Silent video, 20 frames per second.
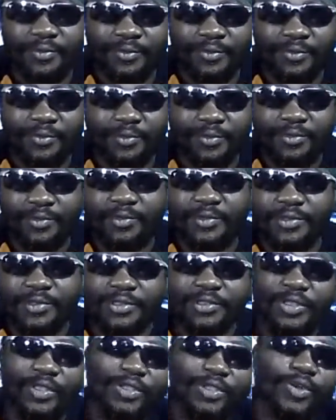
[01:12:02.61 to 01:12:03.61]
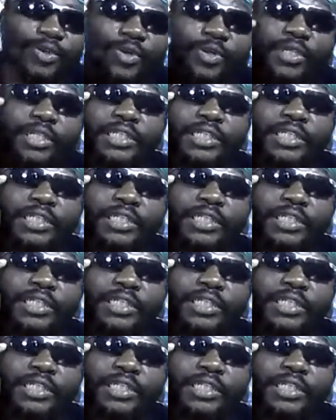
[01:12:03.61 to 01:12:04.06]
So the only thing we do is to do